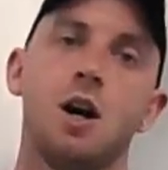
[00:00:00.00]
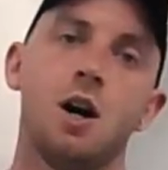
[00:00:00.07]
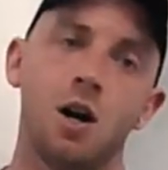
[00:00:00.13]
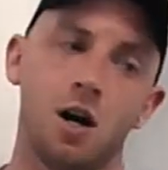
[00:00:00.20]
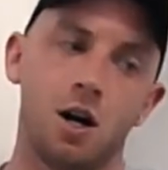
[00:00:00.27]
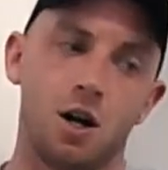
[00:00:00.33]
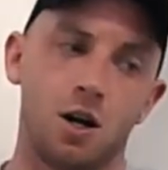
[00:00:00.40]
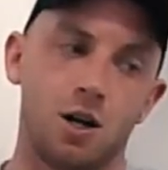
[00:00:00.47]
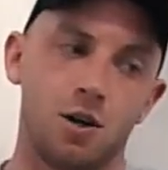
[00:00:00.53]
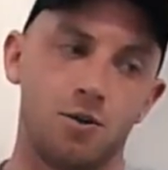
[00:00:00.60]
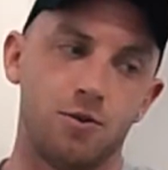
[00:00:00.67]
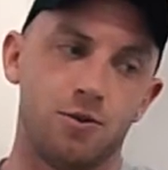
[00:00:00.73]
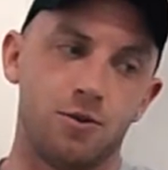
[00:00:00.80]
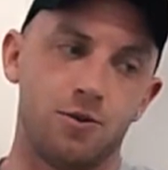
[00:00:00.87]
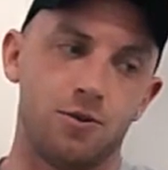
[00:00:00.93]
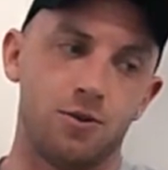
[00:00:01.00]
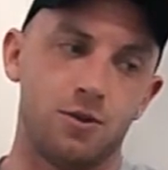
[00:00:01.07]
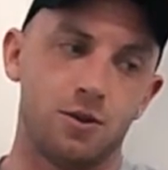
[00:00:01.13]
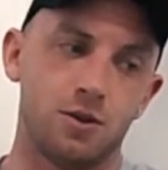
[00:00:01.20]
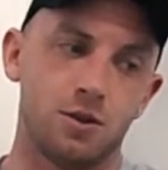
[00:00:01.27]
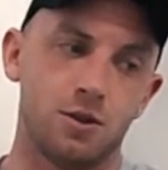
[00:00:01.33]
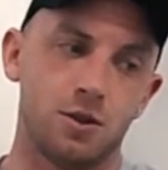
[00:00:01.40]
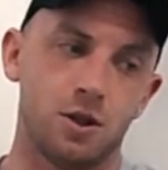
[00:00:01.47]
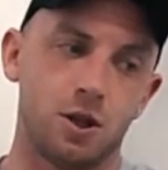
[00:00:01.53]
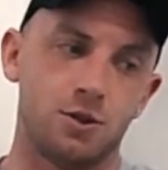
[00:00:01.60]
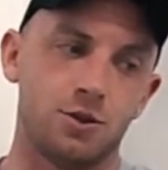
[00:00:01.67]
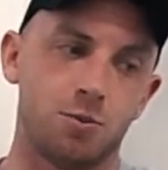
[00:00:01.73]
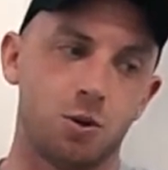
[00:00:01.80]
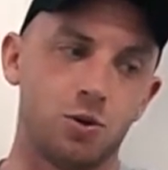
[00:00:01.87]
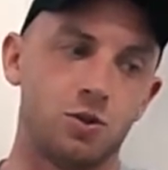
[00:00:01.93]
of, I
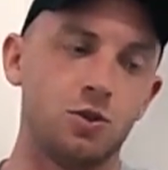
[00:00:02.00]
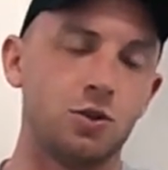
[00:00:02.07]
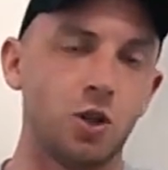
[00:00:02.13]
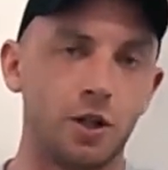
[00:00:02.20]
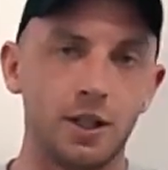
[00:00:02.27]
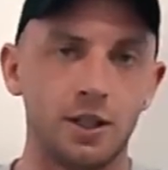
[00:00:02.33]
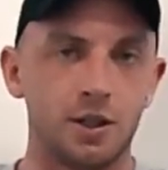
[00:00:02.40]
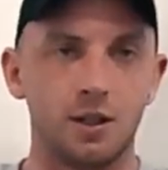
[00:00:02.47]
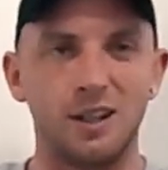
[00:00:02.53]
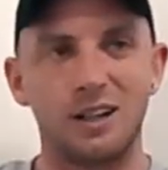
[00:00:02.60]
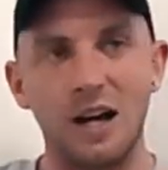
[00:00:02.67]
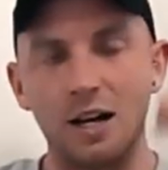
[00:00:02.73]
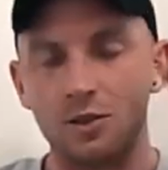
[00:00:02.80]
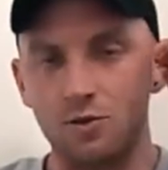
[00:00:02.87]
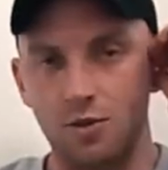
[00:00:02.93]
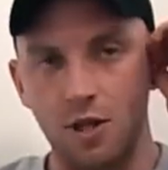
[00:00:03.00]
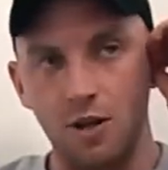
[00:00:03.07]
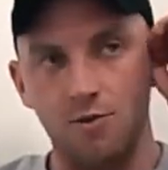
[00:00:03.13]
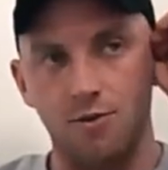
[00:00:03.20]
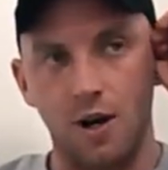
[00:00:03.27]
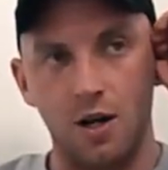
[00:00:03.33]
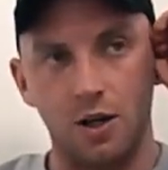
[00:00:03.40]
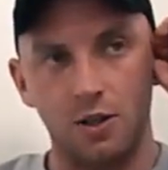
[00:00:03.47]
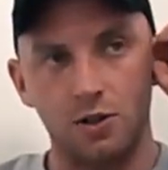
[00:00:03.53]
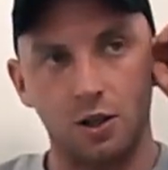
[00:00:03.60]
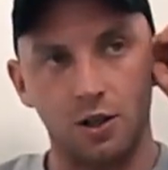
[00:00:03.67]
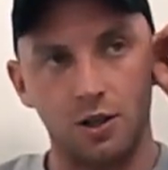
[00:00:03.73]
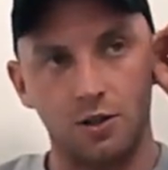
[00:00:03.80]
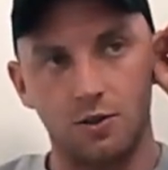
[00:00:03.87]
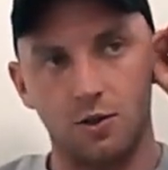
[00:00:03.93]
suppose, dieting. It hasn't really felt like
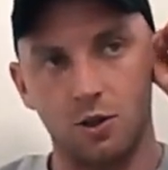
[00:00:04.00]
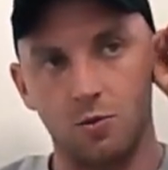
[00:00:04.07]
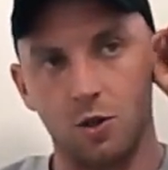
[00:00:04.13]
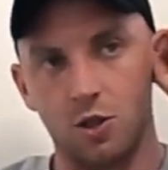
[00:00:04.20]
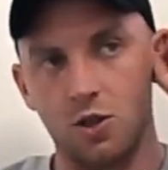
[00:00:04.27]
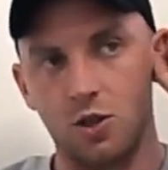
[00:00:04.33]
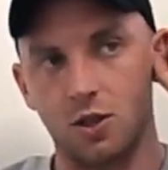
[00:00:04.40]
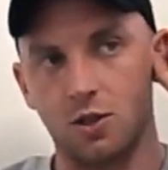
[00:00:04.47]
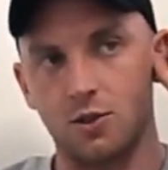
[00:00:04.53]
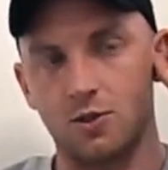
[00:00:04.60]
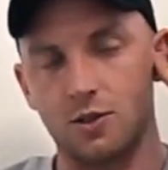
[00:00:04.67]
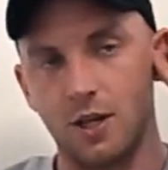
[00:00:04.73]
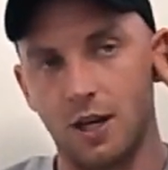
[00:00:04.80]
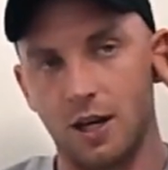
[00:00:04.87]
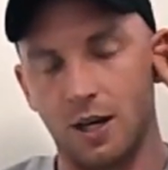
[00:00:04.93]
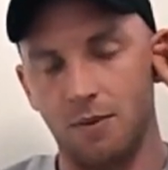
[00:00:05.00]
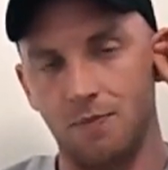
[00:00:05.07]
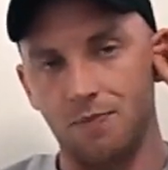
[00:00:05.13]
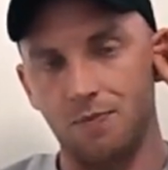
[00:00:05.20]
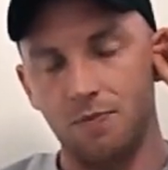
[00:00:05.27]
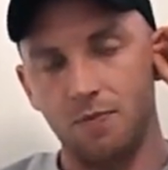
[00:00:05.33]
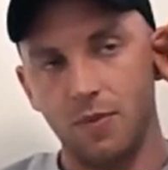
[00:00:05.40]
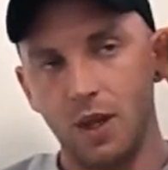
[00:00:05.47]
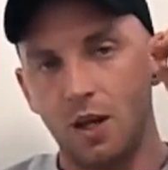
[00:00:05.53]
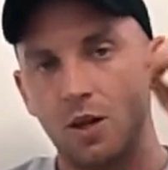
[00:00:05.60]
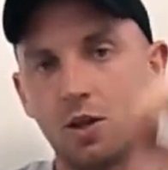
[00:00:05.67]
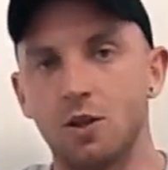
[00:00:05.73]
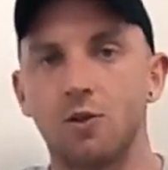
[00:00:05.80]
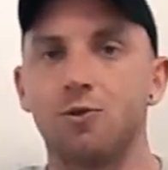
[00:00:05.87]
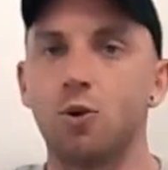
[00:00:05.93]
dieting too much because the
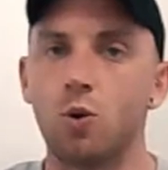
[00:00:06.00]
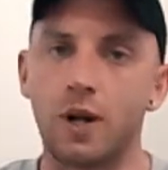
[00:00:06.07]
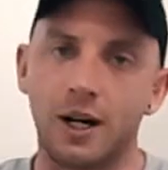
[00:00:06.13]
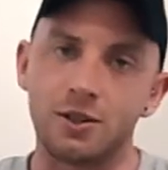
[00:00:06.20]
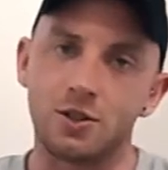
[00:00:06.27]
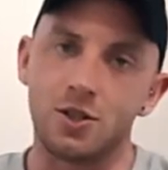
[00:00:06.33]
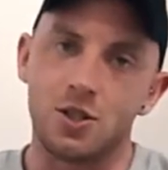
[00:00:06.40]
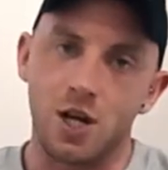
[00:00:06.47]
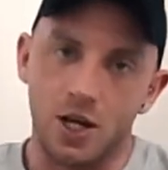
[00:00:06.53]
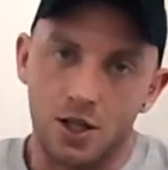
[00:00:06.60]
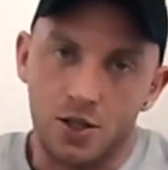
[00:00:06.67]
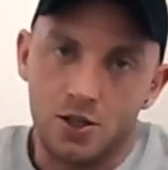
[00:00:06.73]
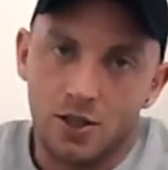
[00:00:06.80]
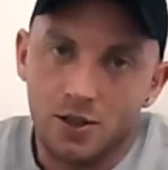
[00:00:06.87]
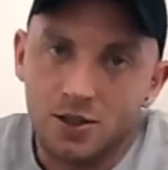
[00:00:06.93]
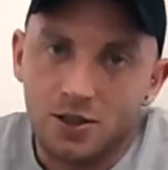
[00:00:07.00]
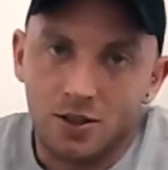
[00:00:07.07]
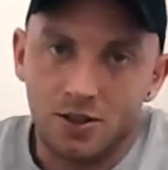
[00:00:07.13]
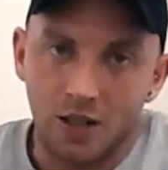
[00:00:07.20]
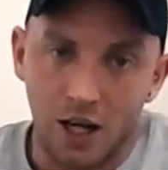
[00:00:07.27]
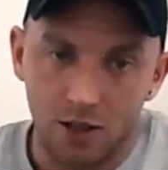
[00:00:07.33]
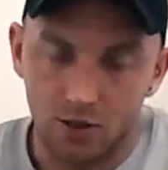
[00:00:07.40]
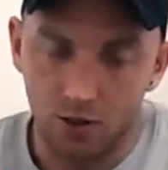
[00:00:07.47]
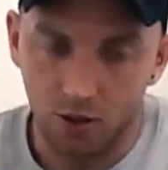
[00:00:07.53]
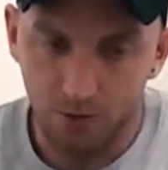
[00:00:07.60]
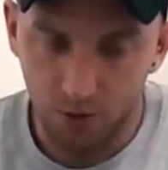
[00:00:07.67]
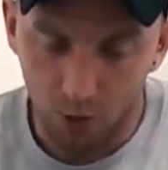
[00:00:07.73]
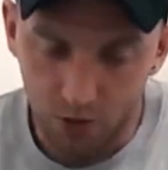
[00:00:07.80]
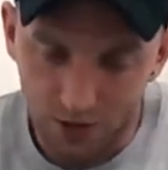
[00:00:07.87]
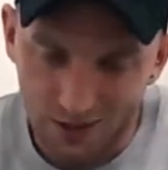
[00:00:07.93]
food hasn't changed since the start, so the
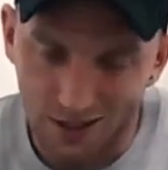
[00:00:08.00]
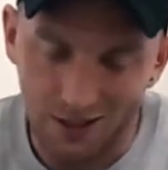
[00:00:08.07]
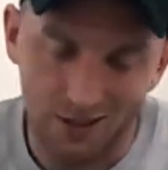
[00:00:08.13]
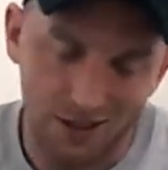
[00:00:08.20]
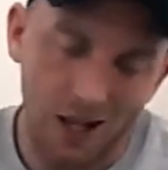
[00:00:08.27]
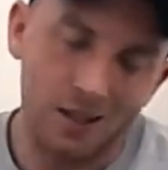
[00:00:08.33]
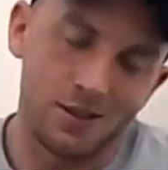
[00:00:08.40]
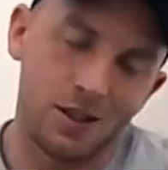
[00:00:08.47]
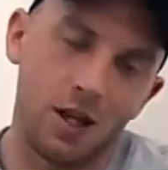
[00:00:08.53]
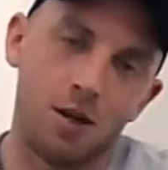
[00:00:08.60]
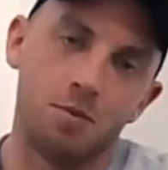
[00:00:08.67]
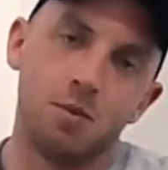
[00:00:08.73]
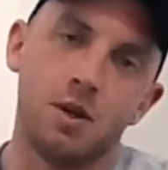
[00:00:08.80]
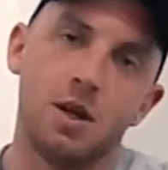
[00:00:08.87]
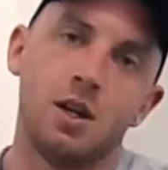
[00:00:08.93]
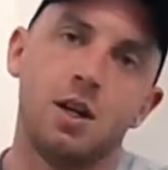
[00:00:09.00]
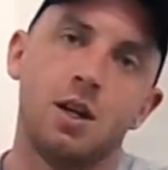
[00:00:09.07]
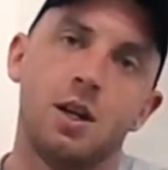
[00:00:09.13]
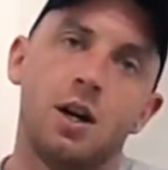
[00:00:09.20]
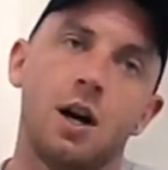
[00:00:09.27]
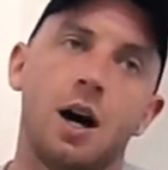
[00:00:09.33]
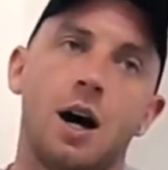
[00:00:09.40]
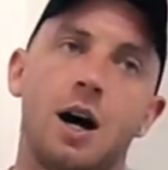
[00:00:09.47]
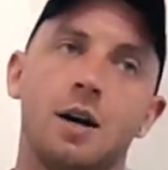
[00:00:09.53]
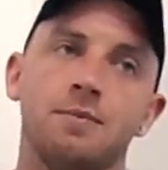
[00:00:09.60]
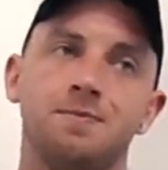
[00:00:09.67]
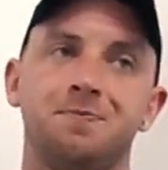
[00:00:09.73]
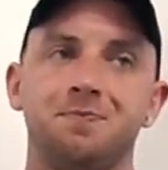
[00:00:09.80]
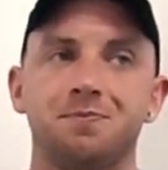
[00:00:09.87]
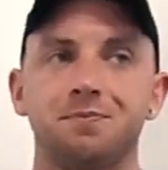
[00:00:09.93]
food is the exact same
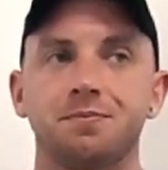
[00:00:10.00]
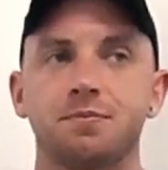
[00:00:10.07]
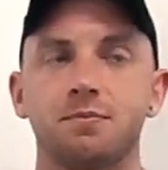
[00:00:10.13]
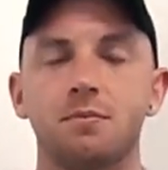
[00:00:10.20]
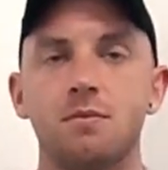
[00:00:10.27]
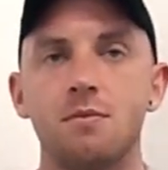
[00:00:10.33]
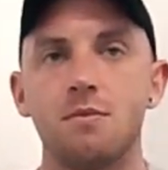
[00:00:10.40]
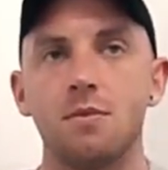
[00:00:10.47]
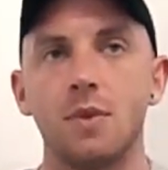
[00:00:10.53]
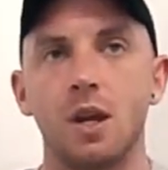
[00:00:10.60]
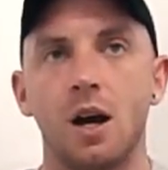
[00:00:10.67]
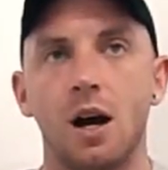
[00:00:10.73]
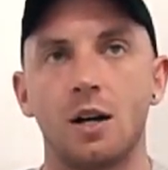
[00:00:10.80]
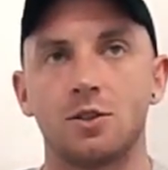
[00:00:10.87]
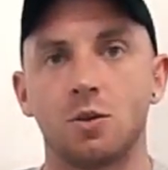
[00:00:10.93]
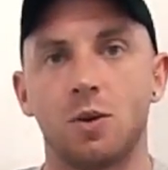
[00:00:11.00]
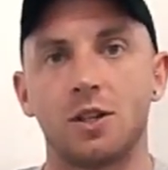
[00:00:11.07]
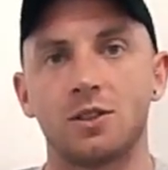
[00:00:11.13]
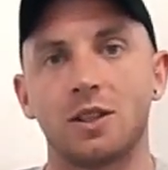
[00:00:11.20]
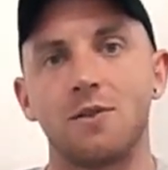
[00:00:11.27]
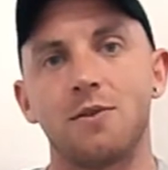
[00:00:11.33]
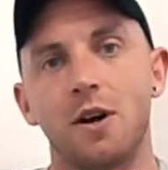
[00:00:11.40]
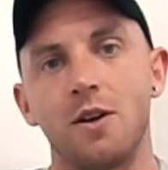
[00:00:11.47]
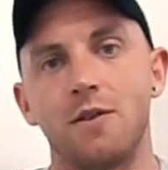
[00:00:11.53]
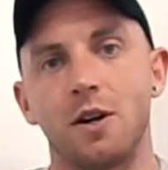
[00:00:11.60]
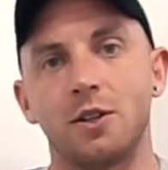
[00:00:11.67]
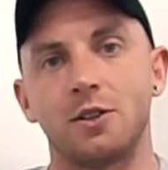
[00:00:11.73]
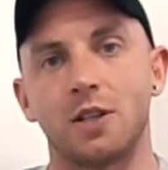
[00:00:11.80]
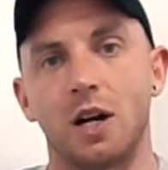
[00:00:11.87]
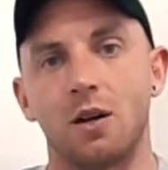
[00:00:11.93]
as it was at the very, very
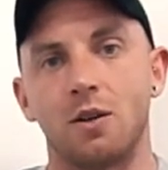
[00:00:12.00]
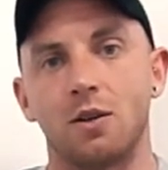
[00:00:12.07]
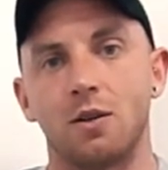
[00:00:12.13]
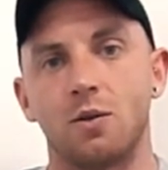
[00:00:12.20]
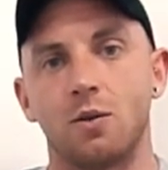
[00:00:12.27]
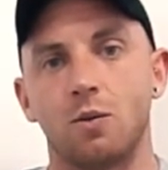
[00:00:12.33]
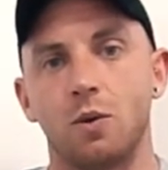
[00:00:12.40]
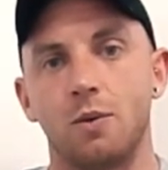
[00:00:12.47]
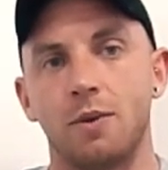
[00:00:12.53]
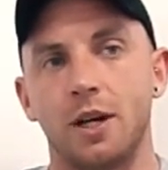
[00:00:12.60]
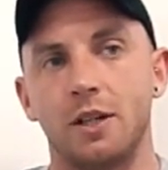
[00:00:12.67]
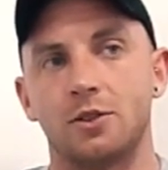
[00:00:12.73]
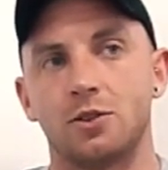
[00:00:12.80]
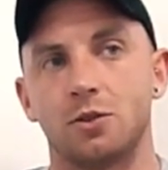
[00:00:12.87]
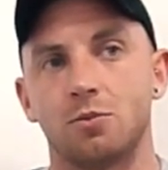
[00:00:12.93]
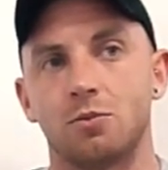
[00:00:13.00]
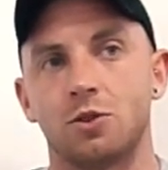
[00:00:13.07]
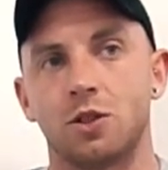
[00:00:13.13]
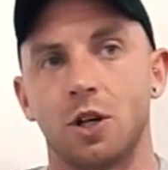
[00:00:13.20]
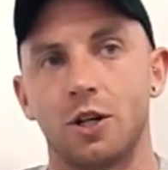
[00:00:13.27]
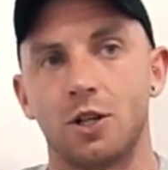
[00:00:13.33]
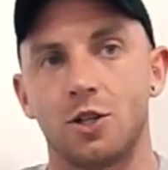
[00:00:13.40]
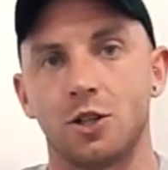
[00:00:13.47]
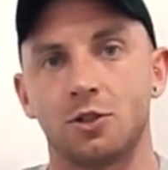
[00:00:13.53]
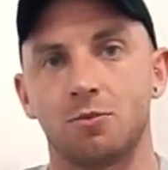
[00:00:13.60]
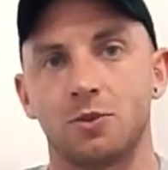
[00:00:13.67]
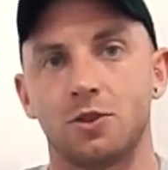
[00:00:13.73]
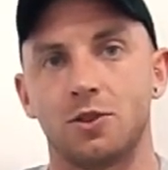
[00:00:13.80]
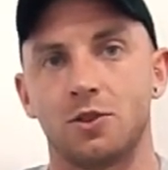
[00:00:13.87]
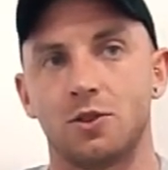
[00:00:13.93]
start. We made some slight
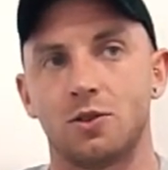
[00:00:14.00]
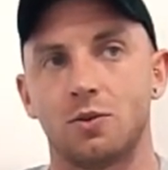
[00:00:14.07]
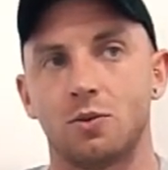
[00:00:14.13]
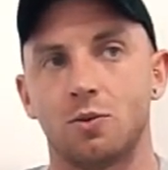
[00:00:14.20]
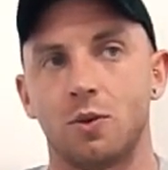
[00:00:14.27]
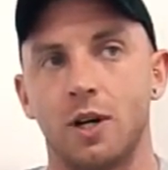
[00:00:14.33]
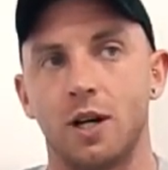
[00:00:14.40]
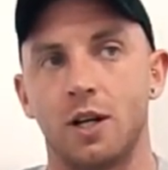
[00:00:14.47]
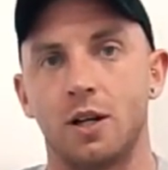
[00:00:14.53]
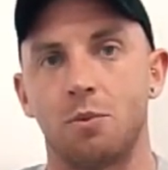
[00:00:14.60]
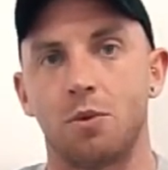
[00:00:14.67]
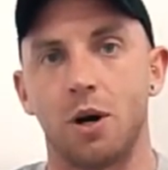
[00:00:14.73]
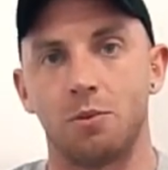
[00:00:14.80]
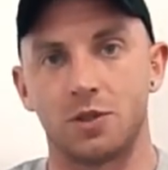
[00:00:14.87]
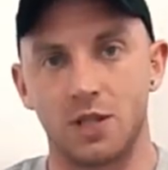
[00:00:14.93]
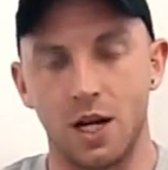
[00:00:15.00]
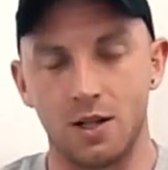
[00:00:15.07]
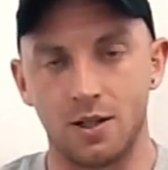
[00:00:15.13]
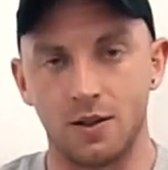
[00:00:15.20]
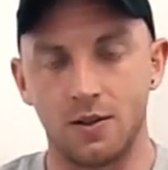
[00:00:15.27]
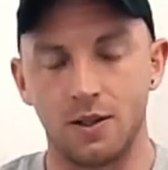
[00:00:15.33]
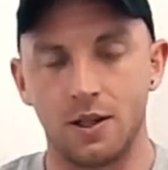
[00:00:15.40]
adjustments when the prep started,